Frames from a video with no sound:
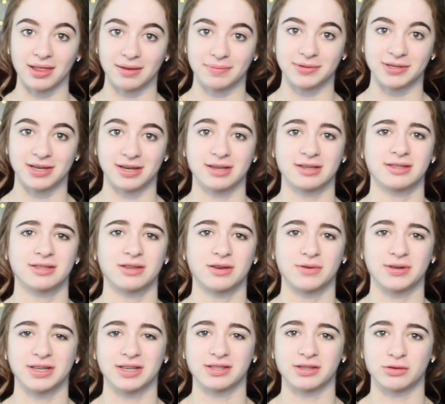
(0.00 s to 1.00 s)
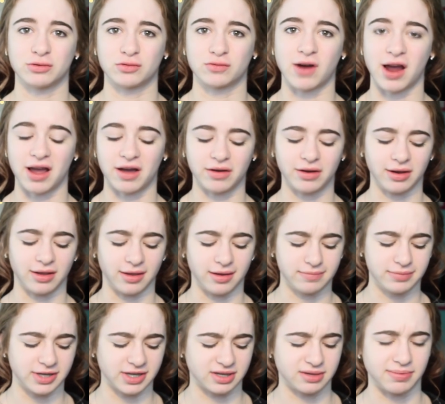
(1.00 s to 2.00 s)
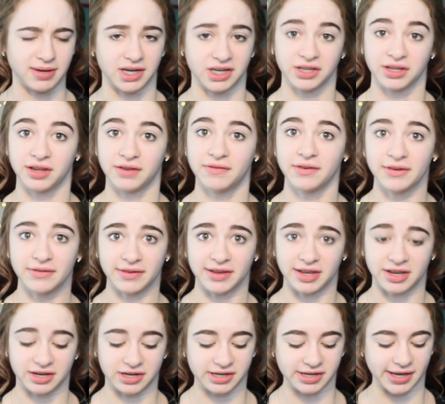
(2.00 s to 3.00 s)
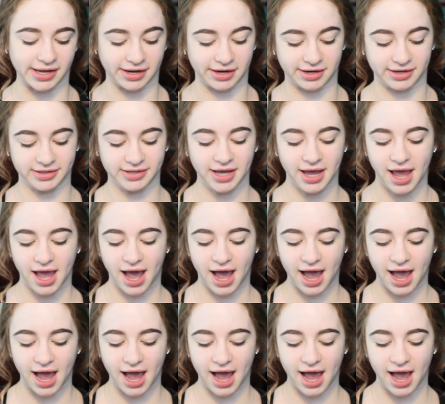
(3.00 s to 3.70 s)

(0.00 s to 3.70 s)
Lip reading: lipsticks so it doesn't dry out your lips, especially for figure skaters.